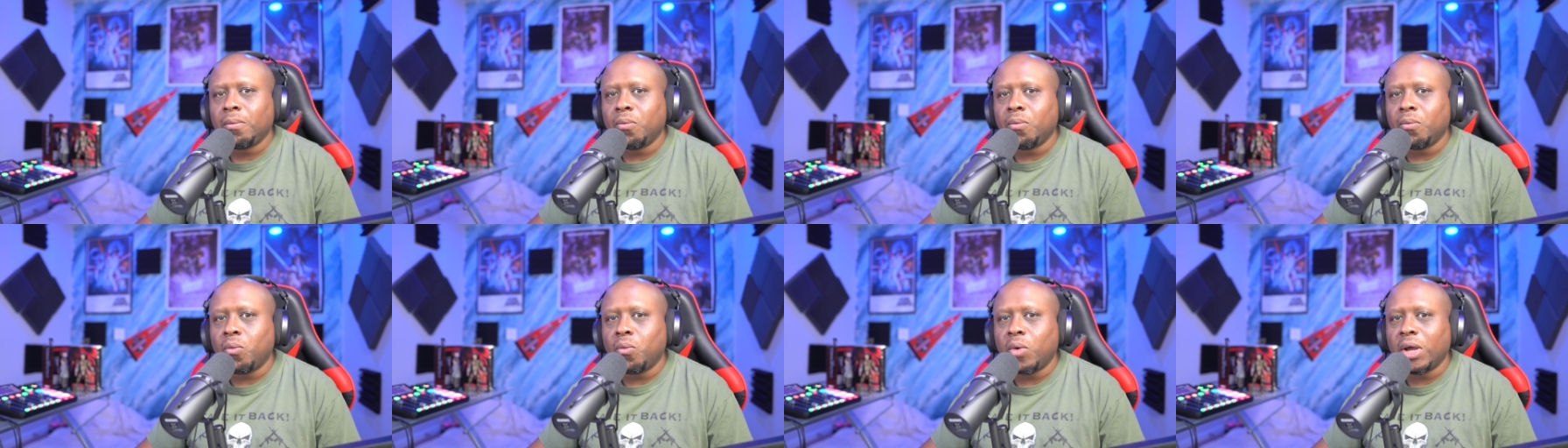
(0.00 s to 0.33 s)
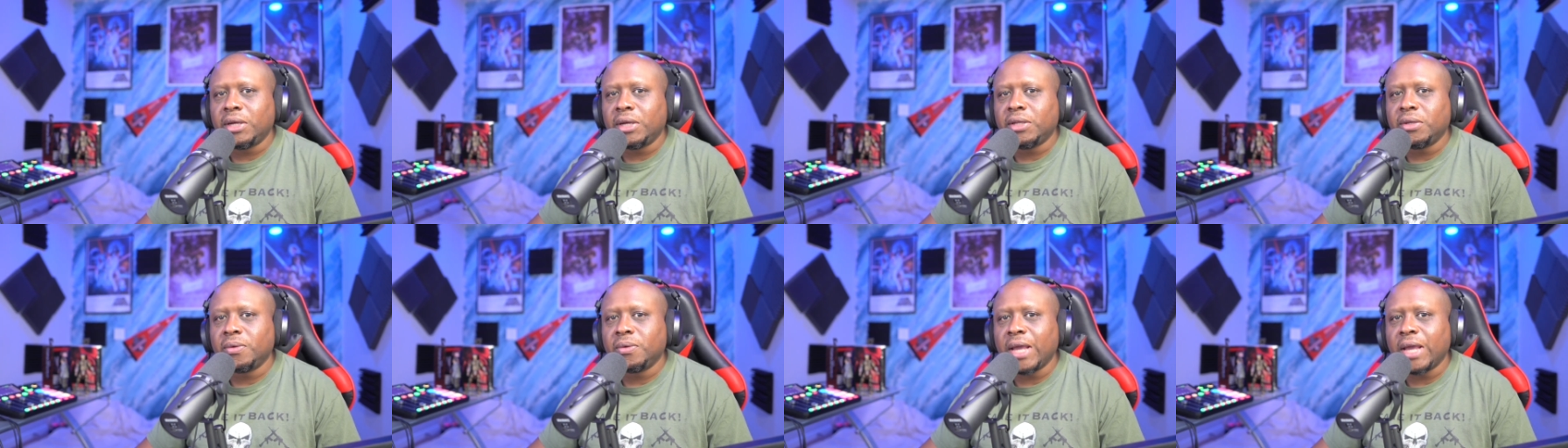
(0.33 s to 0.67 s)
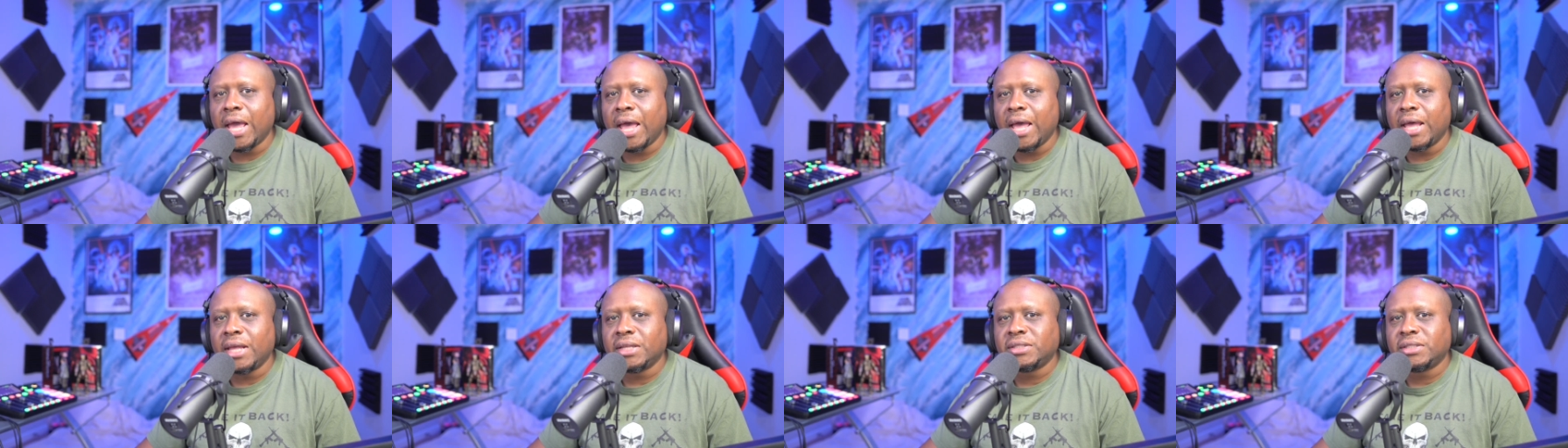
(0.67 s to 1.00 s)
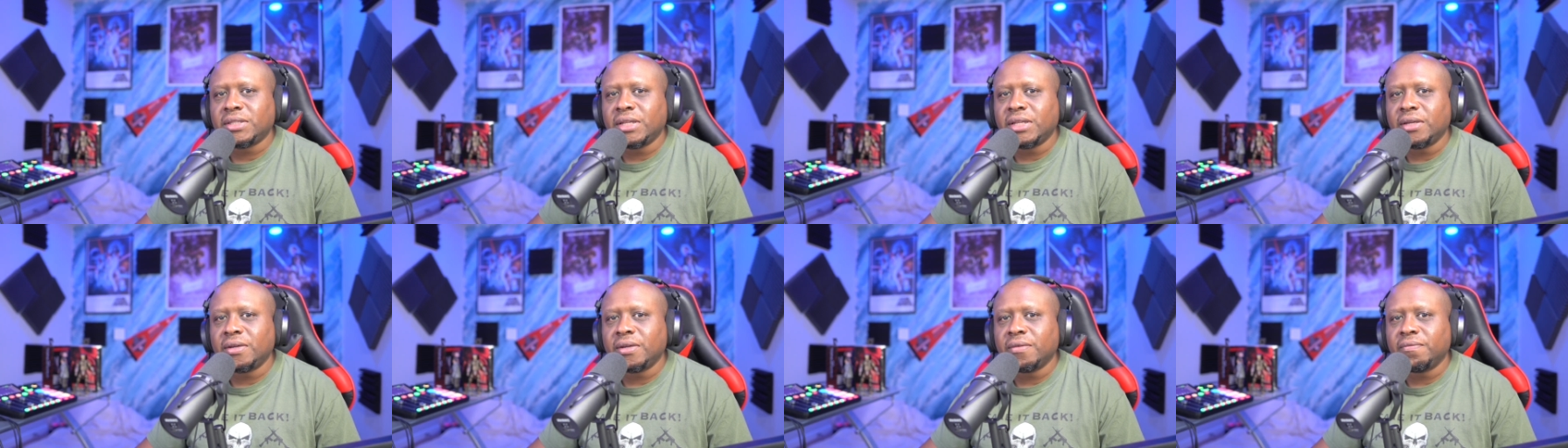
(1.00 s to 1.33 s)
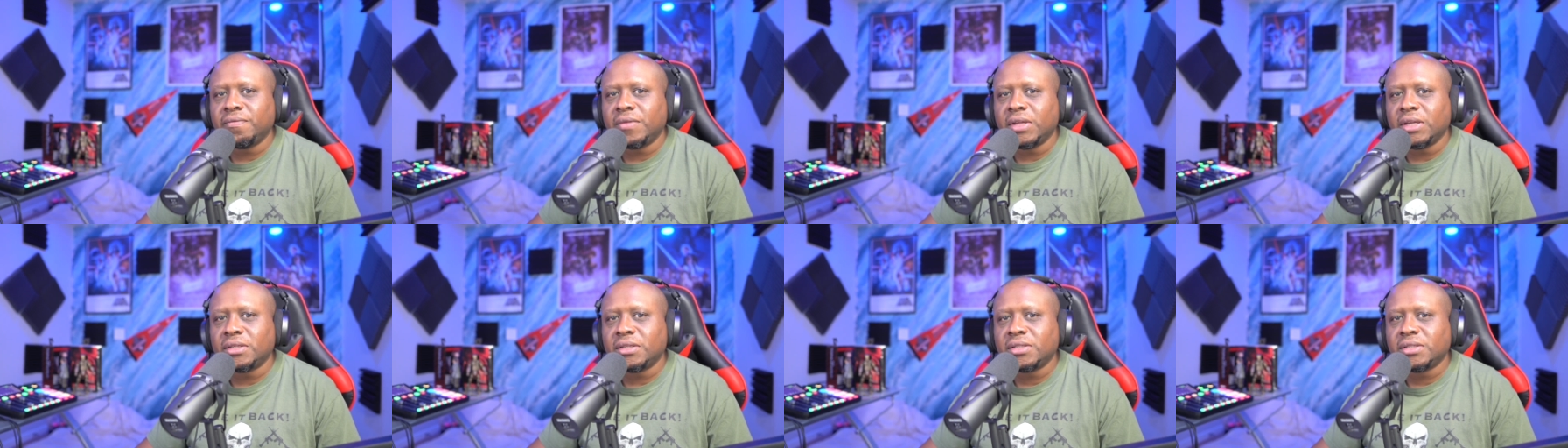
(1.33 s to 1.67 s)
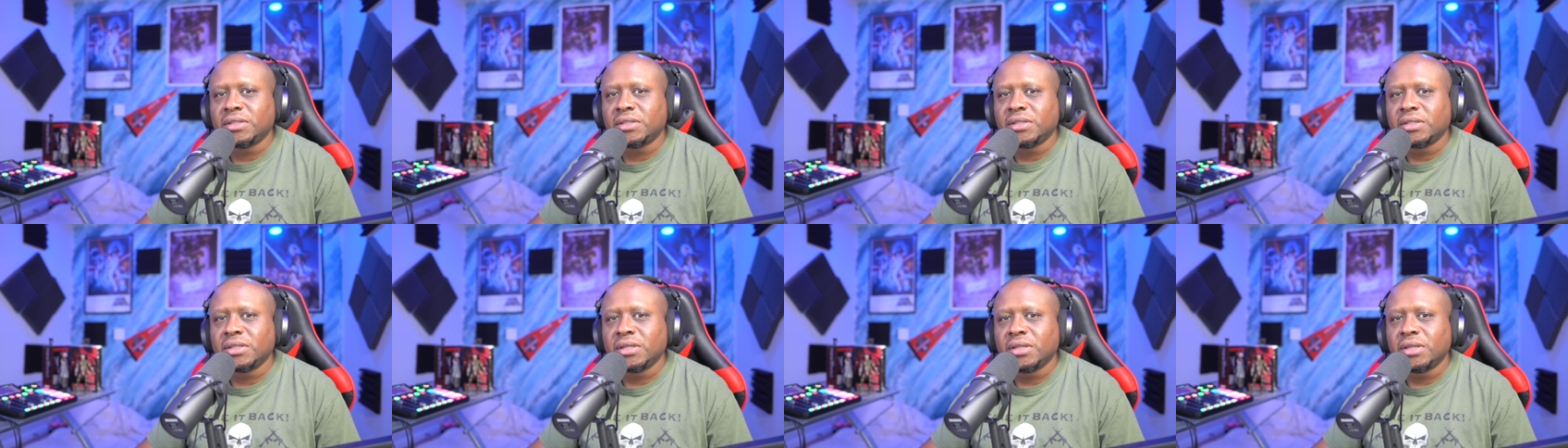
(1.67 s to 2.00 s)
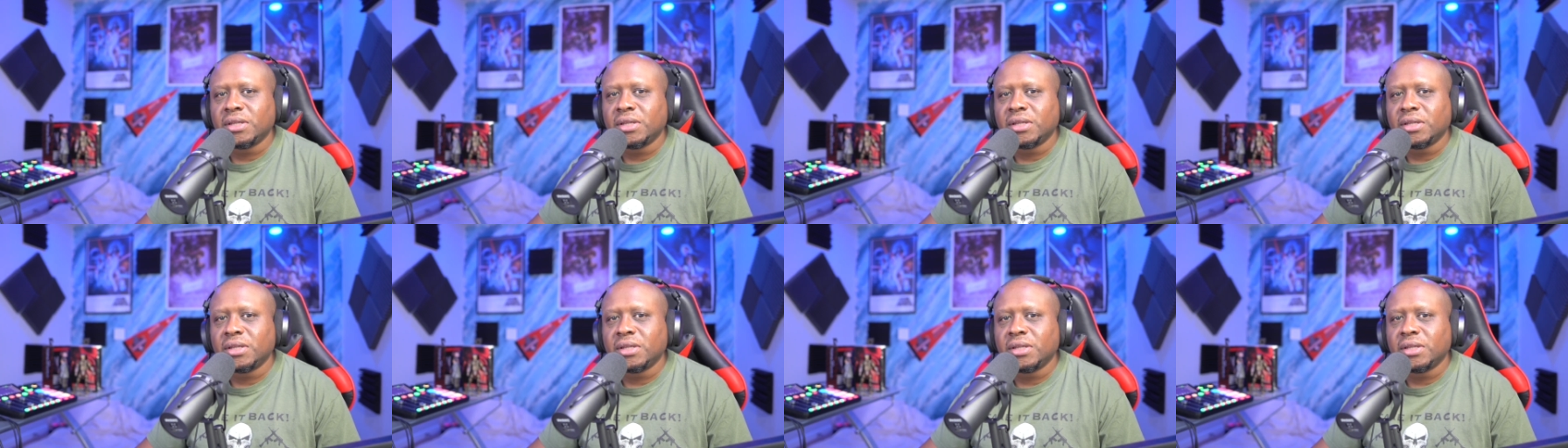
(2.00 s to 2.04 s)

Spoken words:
What do you guys think of this?